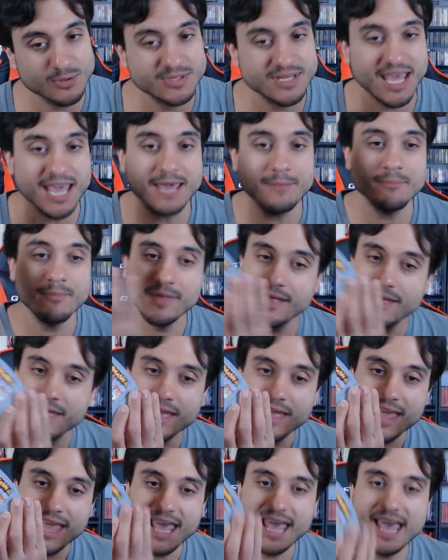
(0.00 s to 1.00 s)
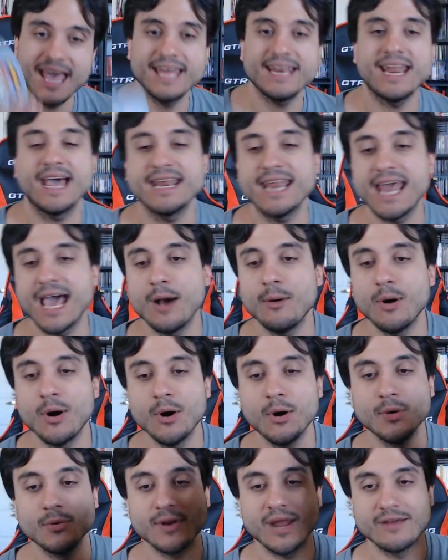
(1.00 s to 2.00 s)
Game, and I now
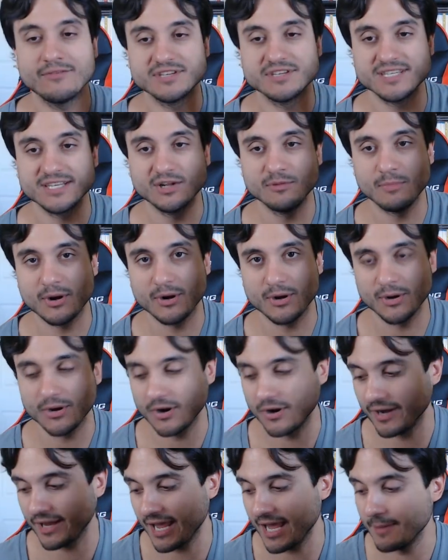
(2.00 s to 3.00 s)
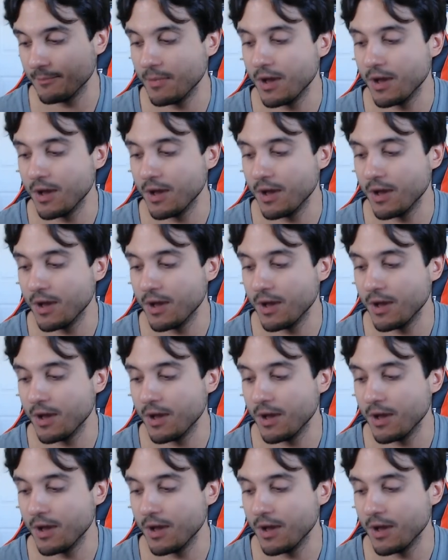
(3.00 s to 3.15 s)
own every single Mario Kart game.